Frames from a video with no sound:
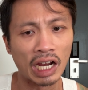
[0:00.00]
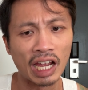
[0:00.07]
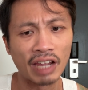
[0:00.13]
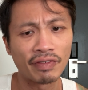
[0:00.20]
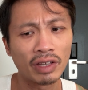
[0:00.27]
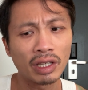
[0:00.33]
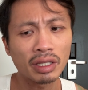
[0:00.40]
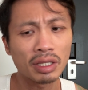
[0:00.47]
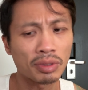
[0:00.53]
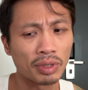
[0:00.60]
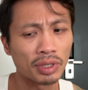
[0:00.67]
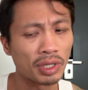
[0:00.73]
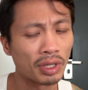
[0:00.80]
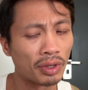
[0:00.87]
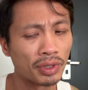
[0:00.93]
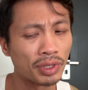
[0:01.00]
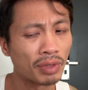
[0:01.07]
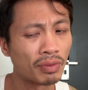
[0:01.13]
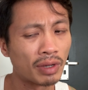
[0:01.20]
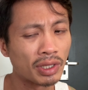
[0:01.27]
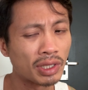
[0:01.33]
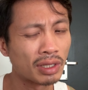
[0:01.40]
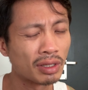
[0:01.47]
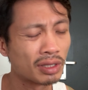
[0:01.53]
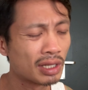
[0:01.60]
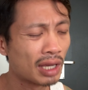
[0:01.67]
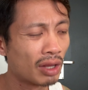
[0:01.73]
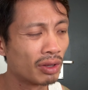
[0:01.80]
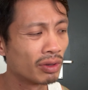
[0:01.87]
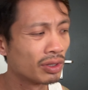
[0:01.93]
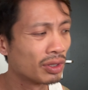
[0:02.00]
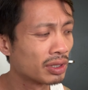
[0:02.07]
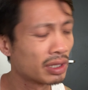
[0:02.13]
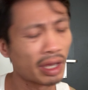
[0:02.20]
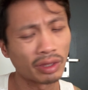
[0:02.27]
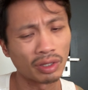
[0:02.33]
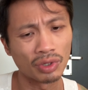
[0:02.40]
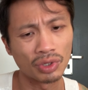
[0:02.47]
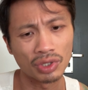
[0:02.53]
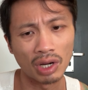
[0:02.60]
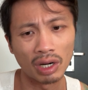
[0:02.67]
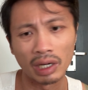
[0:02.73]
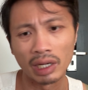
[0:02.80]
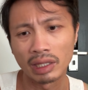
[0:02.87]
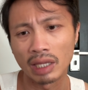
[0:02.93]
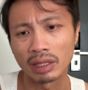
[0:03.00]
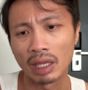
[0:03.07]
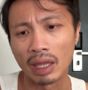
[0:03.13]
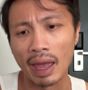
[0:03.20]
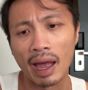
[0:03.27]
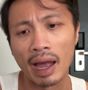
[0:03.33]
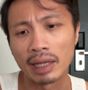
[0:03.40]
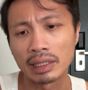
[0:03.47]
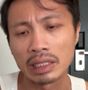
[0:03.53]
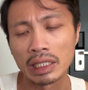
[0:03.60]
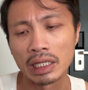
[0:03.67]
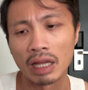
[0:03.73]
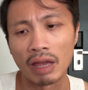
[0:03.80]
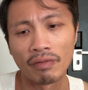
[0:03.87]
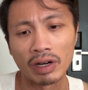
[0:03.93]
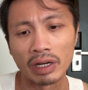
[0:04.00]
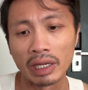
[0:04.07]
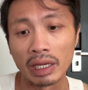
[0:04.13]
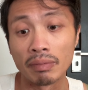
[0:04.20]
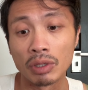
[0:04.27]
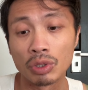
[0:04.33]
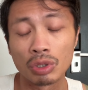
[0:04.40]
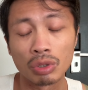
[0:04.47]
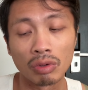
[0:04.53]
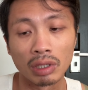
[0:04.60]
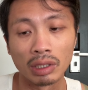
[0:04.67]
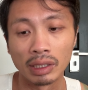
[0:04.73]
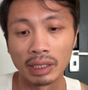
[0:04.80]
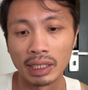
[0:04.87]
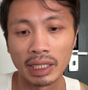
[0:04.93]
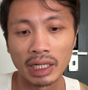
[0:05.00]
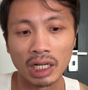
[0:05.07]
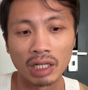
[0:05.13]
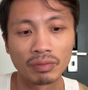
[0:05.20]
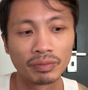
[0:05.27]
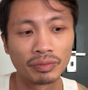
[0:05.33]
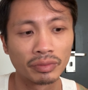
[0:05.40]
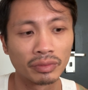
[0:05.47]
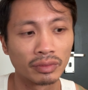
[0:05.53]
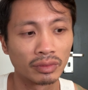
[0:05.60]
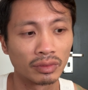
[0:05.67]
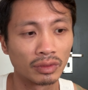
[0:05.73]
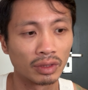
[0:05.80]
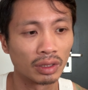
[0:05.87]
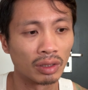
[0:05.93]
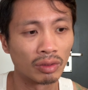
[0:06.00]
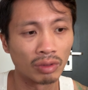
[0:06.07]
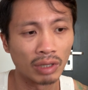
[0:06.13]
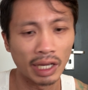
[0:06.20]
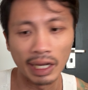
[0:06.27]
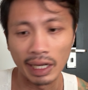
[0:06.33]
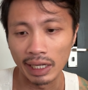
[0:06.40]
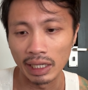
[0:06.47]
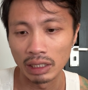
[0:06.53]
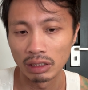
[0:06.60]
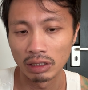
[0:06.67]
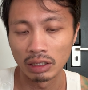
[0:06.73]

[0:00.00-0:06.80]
I feel like this person also wants to tell you that they're sorry, that they acted very immaturely here. Okay.